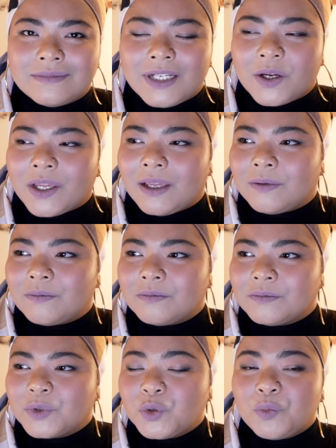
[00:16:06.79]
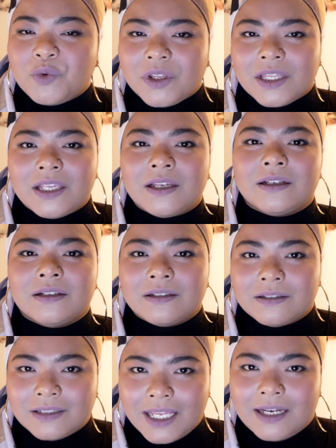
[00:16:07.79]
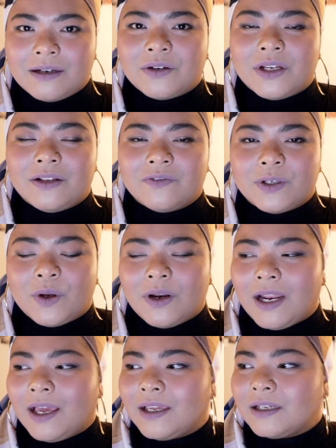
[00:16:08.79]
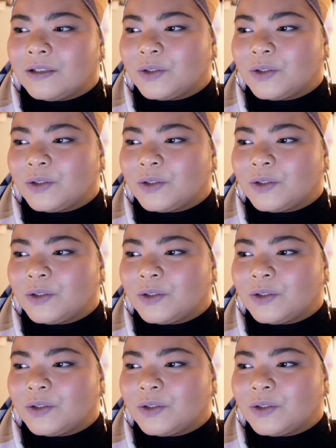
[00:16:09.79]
okay, two breathing, then deliver your line.